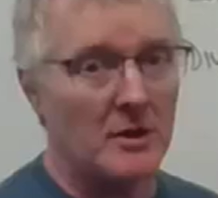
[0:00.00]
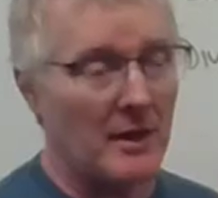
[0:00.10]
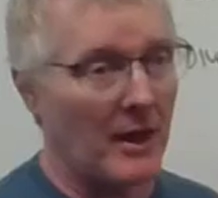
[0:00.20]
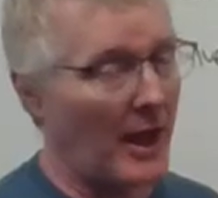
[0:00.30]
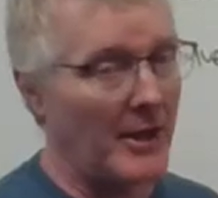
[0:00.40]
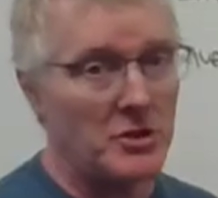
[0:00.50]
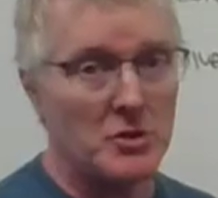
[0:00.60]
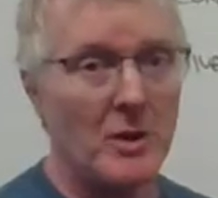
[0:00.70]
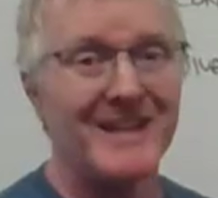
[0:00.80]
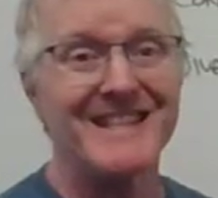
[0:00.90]
I
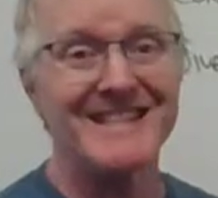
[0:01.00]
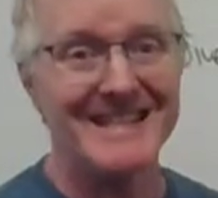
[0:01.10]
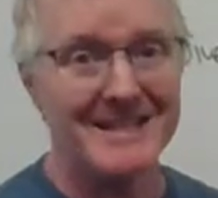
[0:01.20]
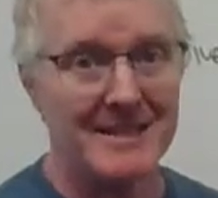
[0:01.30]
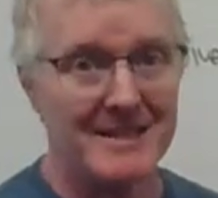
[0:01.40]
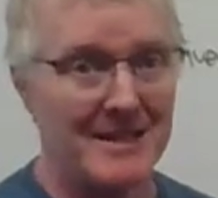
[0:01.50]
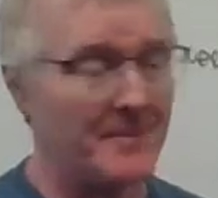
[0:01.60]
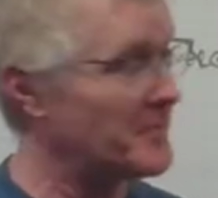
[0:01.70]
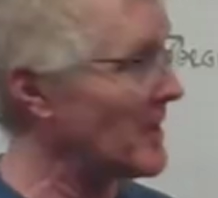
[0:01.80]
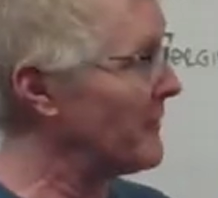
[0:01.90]
just want consistency.
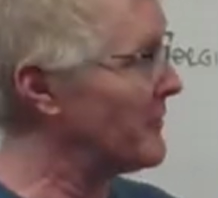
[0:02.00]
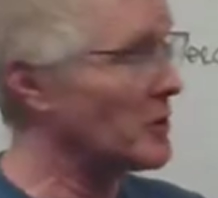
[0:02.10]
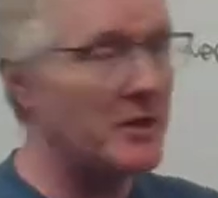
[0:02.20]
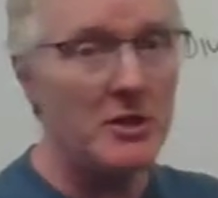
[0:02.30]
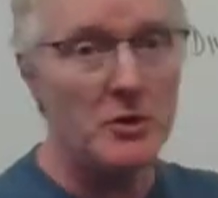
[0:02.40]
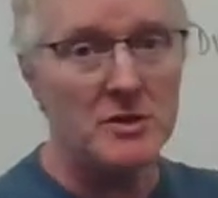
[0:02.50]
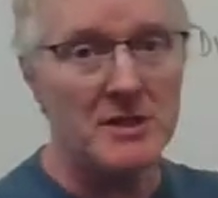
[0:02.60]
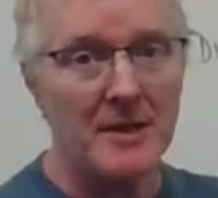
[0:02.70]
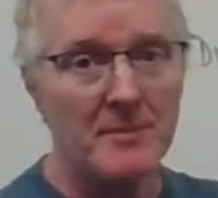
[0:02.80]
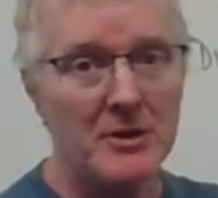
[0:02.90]
If you're going to use
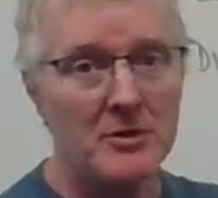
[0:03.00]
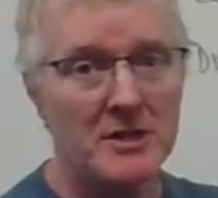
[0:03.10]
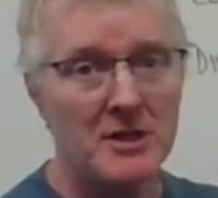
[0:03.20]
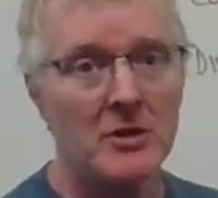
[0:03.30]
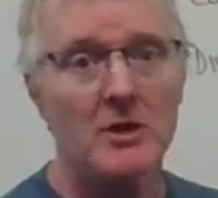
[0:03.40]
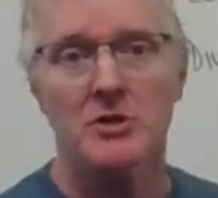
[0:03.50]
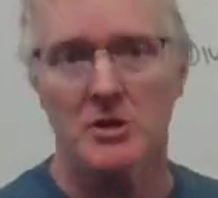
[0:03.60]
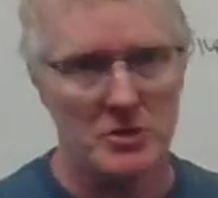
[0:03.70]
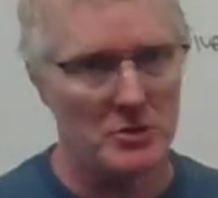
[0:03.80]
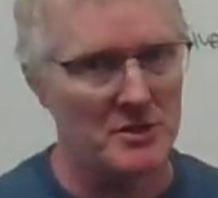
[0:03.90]
centimeters here,
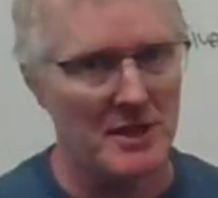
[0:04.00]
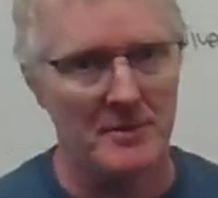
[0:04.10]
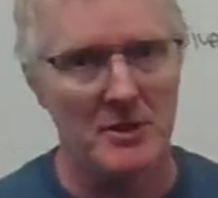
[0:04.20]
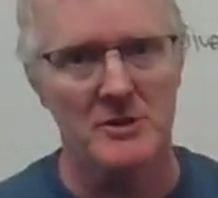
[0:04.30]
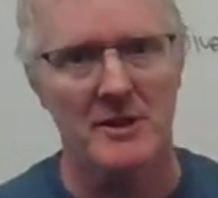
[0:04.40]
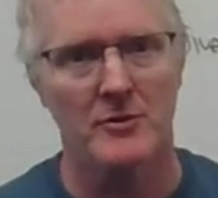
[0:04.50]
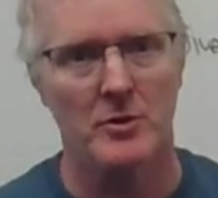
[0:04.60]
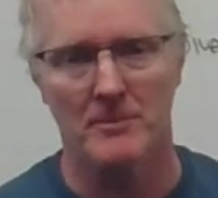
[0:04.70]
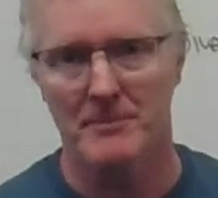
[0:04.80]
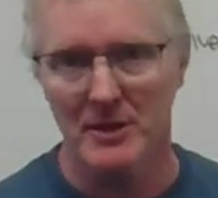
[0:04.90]
just use centimeters
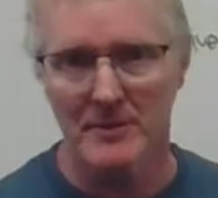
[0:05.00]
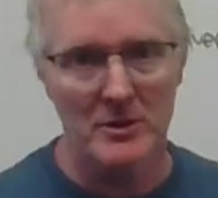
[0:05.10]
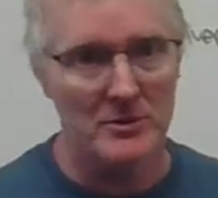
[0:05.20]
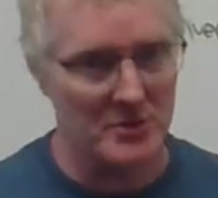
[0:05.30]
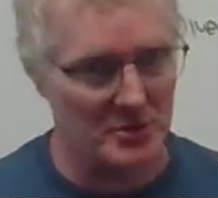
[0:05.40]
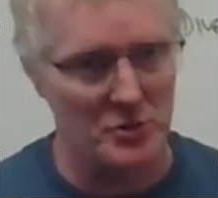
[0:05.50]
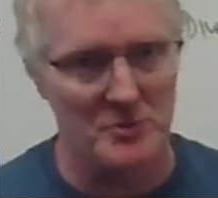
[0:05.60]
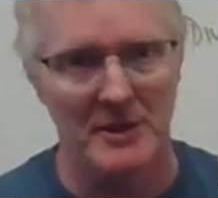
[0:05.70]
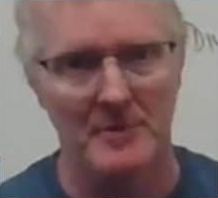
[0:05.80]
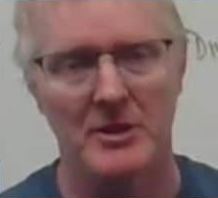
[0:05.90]
everywhere. Millimeter, just use
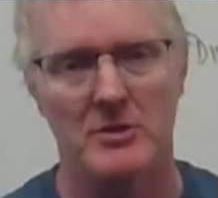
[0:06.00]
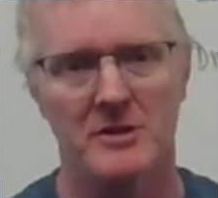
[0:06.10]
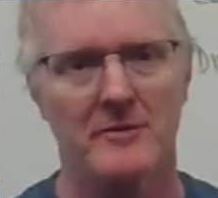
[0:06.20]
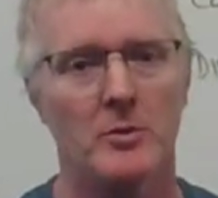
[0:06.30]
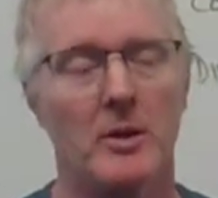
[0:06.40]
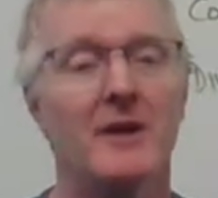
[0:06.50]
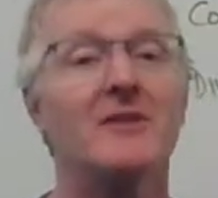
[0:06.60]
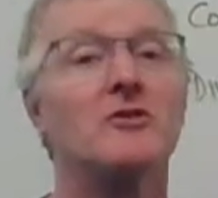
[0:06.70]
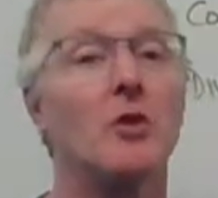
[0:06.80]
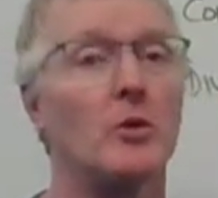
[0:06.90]
millimeters everywhere.
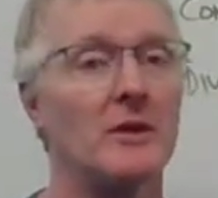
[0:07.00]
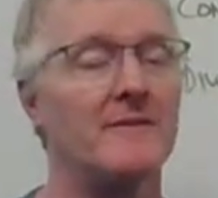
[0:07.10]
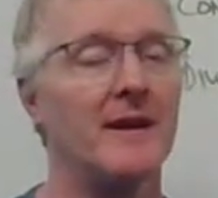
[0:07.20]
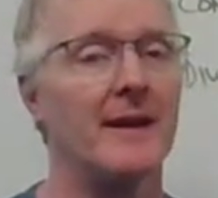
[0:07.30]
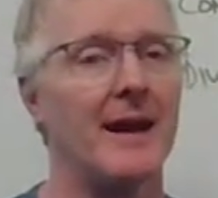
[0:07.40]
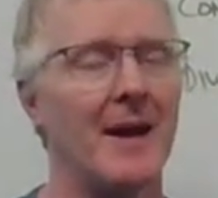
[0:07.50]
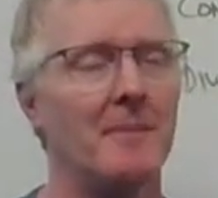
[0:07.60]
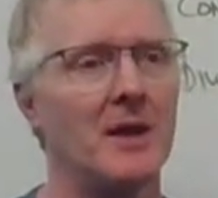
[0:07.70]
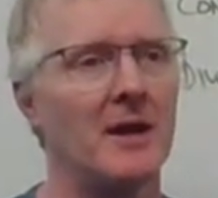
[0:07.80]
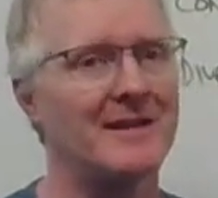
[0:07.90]
It's totally fine.
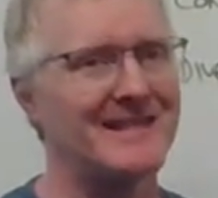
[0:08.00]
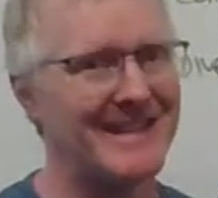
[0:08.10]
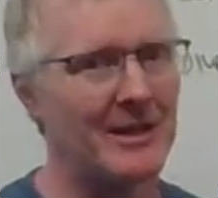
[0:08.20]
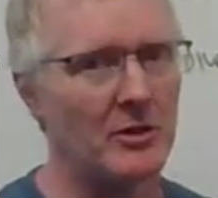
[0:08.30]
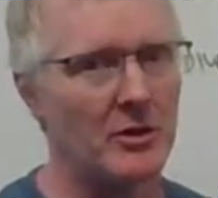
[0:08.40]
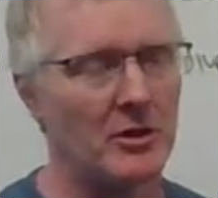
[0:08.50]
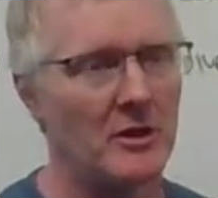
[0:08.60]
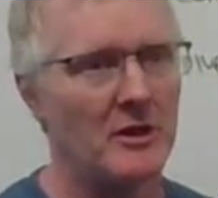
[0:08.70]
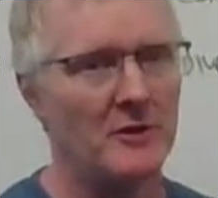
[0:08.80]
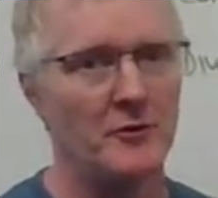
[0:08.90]
I'm not a stickler
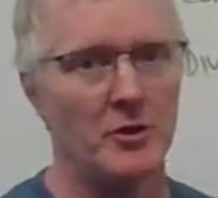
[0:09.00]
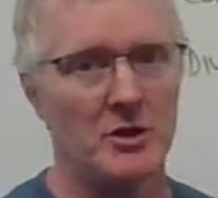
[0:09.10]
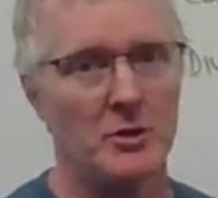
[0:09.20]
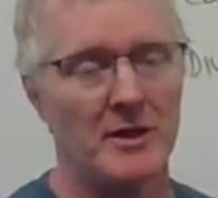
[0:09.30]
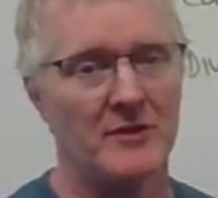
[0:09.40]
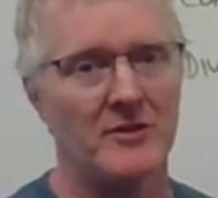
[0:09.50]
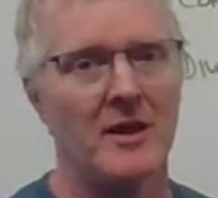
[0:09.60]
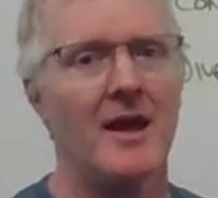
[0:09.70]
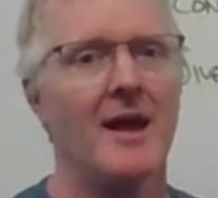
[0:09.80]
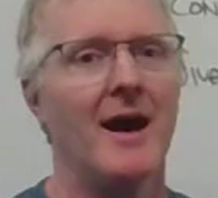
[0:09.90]
for units
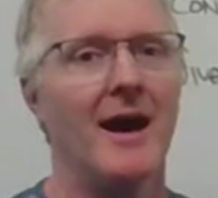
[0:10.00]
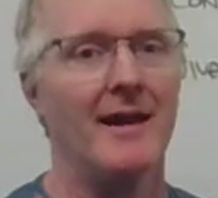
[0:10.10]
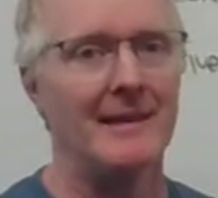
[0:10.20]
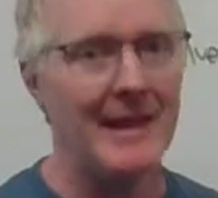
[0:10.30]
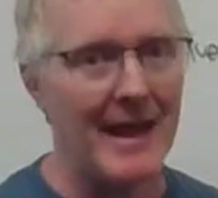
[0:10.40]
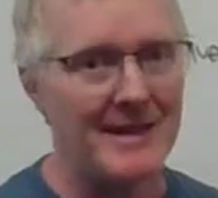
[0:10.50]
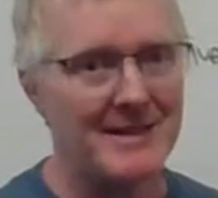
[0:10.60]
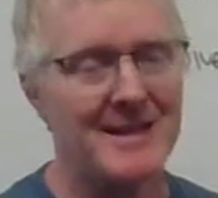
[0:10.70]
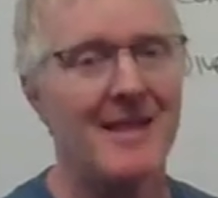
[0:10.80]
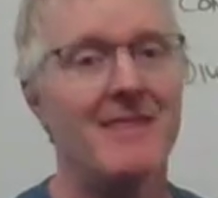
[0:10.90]

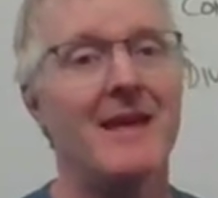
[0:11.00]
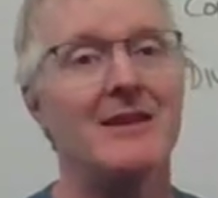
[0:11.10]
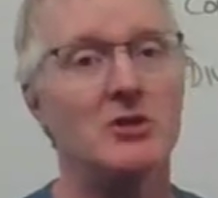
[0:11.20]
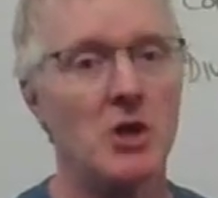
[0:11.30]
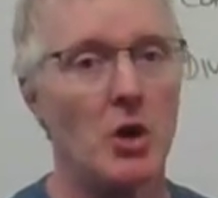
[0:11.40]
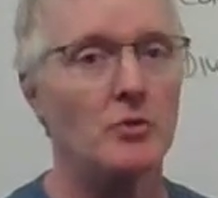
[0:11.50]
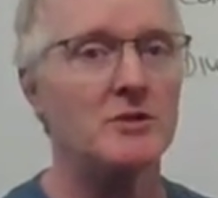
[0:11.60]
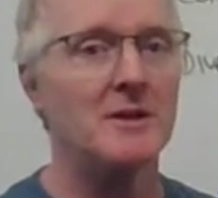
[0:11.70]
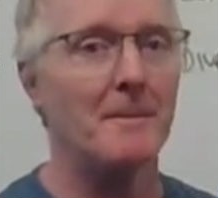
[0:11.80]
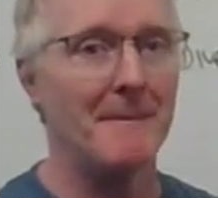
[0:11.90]
unless they
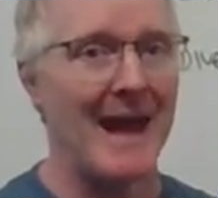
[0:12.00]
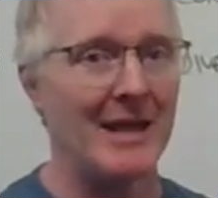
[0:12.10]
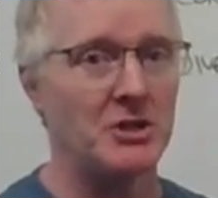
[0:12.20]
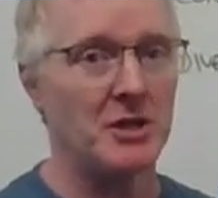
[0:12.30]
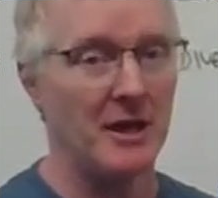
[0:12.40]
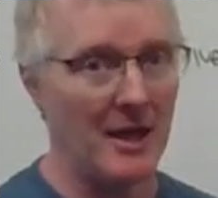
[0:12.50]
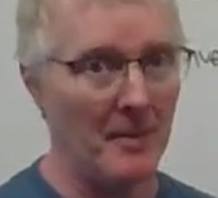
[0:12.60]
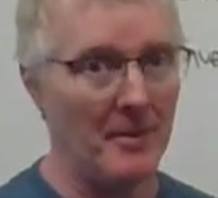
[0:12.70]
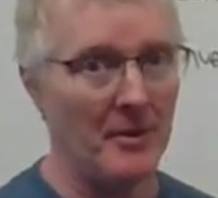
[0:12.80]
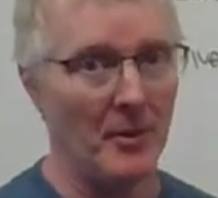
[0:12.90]
don't match
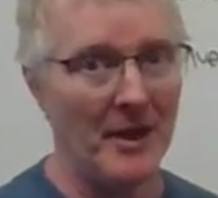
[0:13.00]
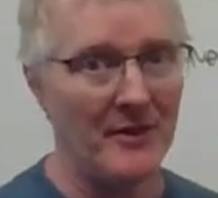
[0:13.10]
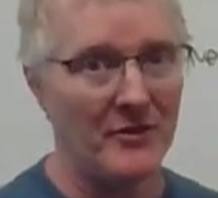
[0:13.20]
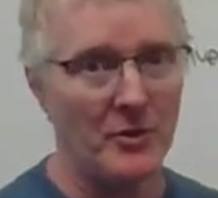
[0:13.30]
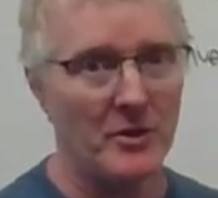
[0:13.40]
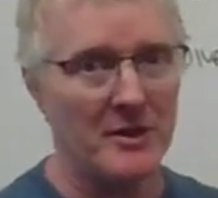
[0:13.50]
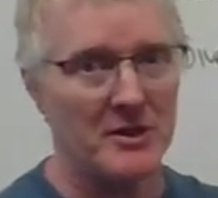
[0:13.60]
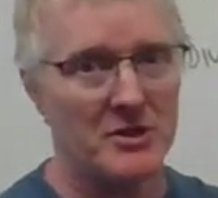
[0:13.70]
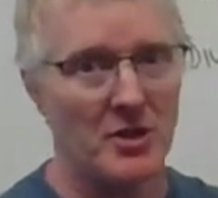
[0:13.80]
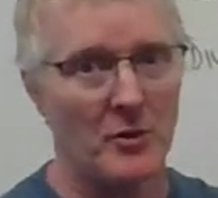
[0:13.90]
up, right? So you're going to
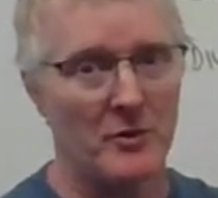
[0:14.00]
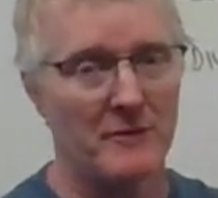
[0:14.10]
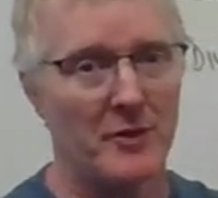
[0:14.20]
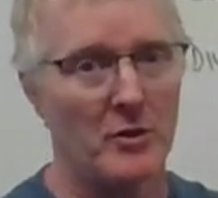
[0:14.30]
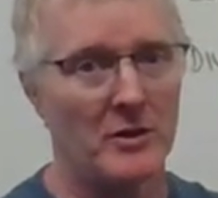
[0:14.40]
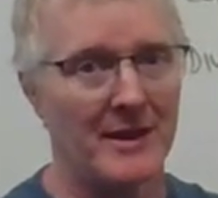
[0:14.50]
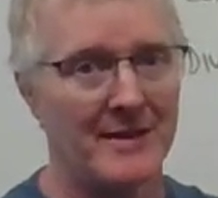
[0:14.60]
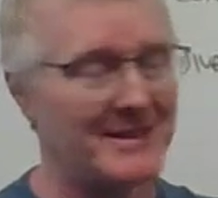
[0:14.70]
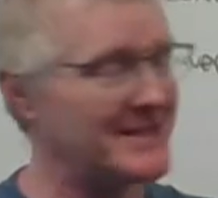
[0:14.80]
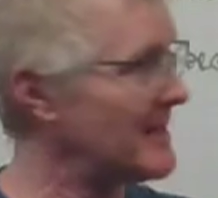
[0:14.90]
start with the focal
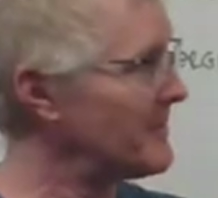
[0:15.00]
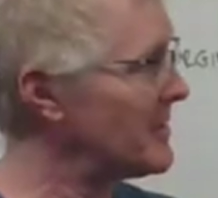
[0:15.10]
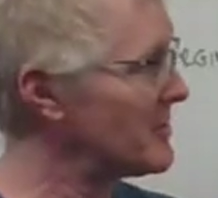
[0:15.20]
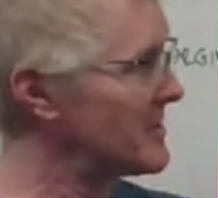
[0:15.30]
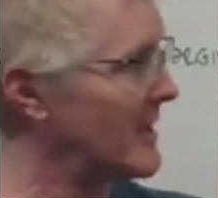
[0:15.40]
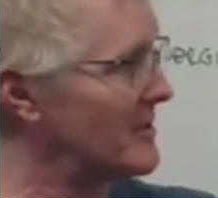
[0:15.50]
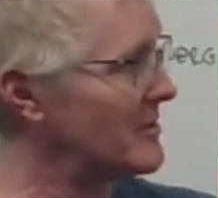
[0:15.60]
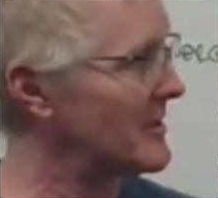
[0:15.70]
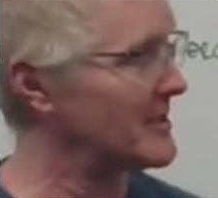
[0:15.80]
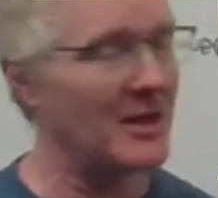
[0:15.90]
length in centimeters and
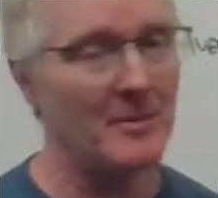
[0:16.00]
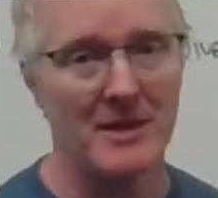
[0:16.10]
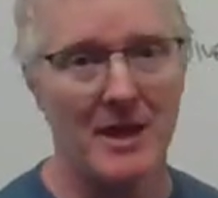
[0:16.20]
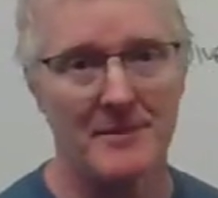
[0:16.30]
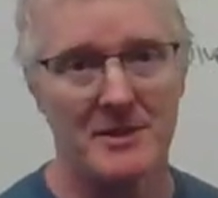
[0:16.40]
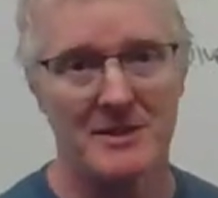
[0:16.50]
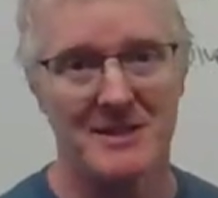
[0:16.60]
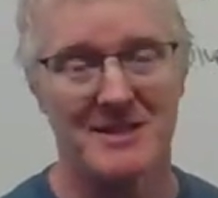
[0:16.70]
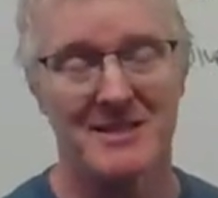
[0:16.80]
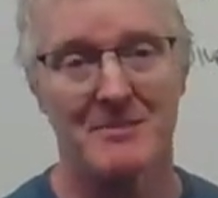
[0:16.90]
you're going to tell me the object
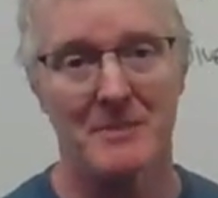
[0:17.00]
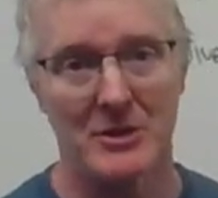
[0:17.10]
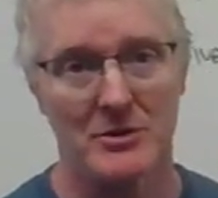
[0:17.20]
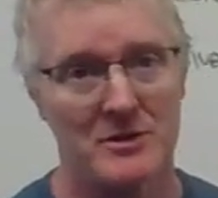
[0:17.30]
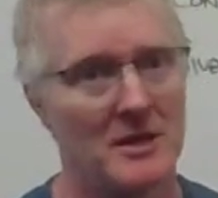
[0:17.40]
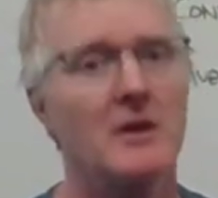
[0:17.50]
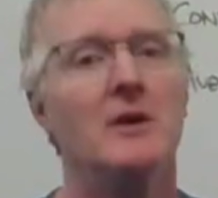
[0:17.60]
distance in meters.